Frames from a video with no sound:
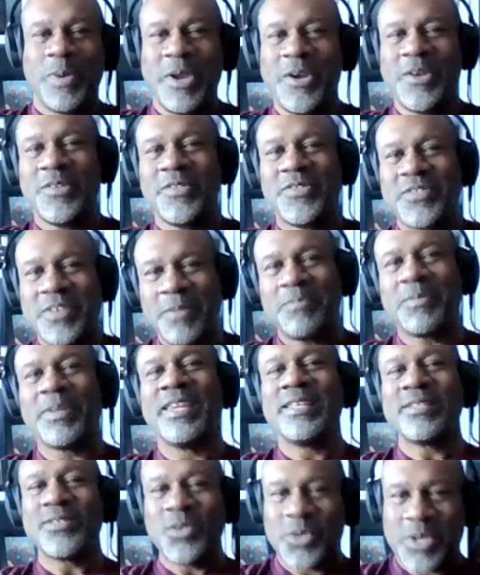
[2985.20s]
parent of
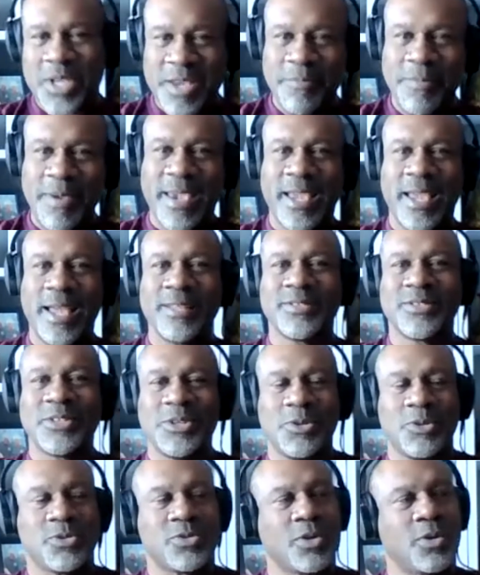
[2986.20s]
something, it's going to come back out to
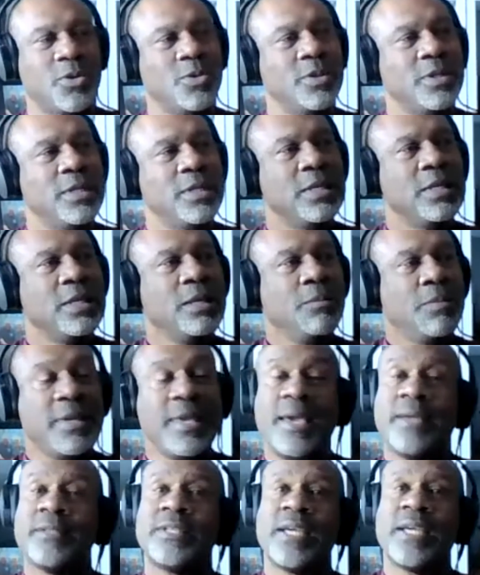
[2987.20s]
you. So, but
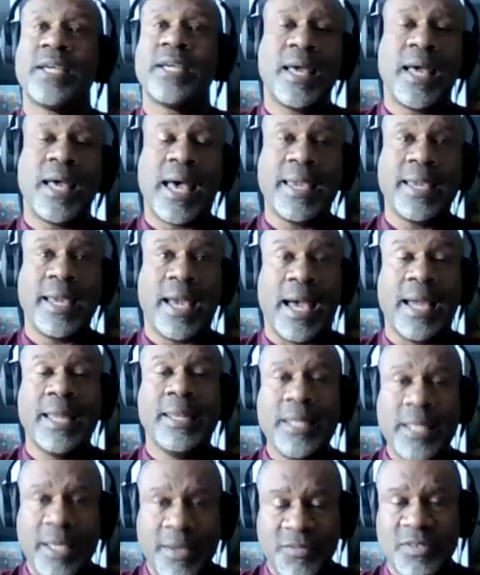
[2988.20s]
yeah, John, I
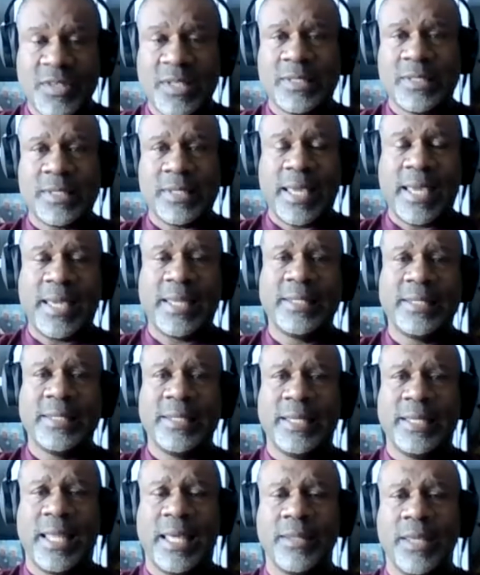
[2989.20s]
love Cincinnati,
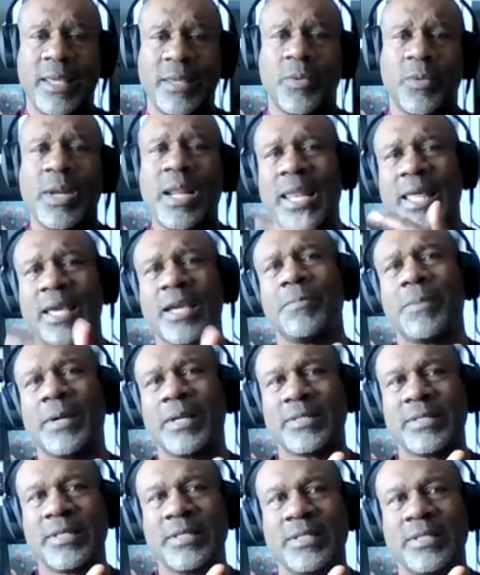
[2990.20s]
and what I like
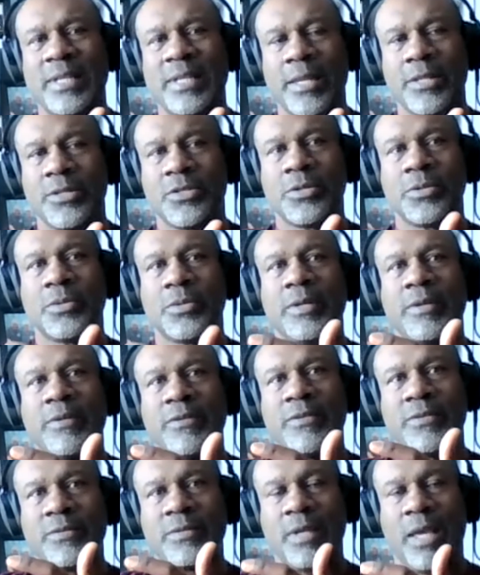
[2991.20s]
about Cincinnati too
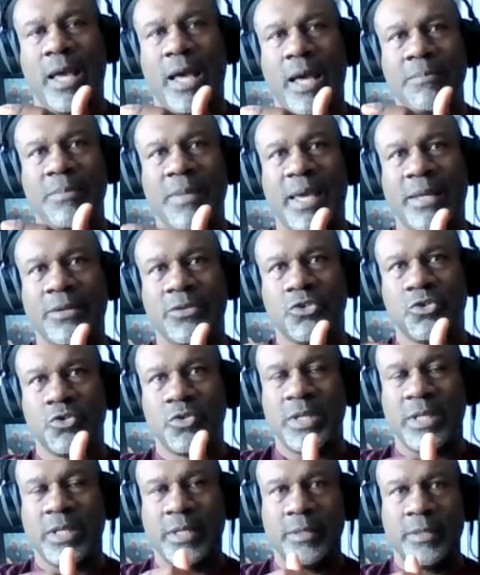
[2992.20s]
is I'm not
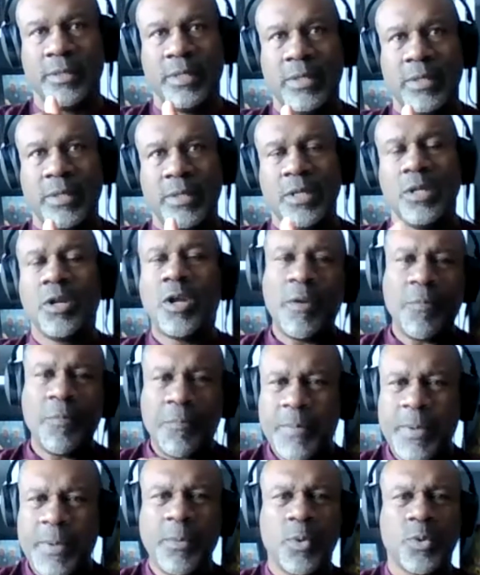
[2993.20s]
treated.
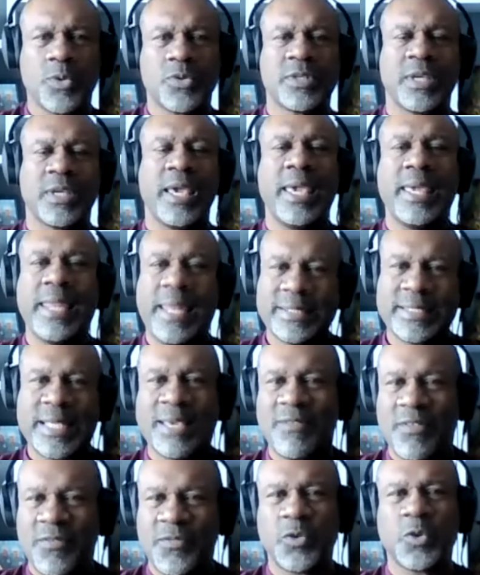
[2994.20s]
People will say, "Hey, that's
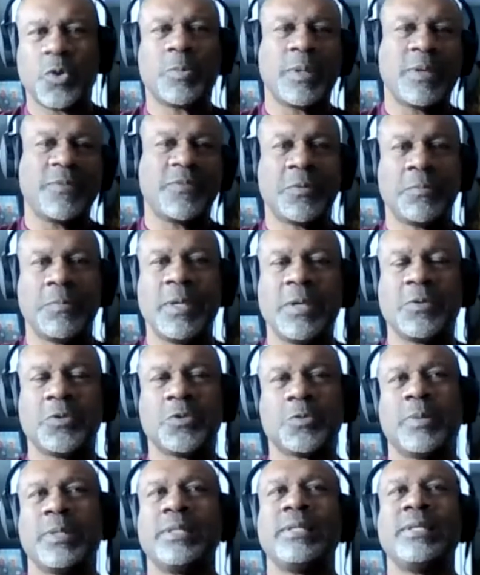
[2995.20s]
David Fulcher played for the
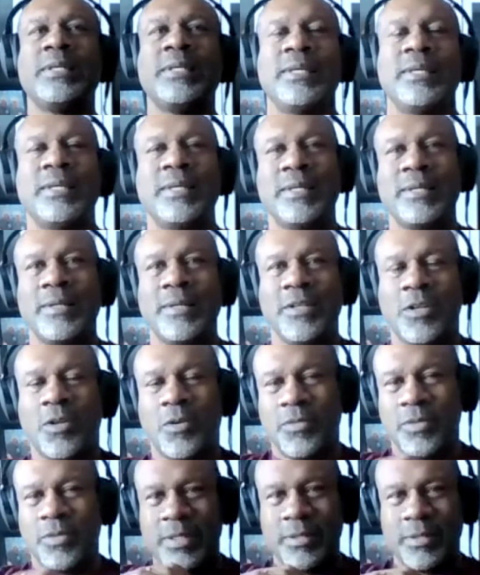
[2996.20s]
Bengals," but you
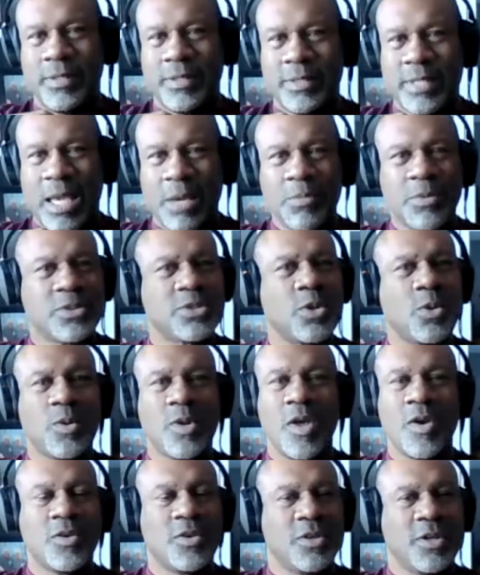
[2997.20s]
know that was so
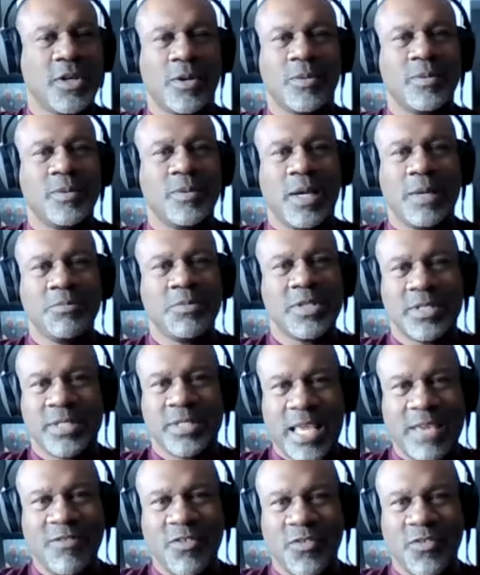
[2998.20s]
long ago. I'm just David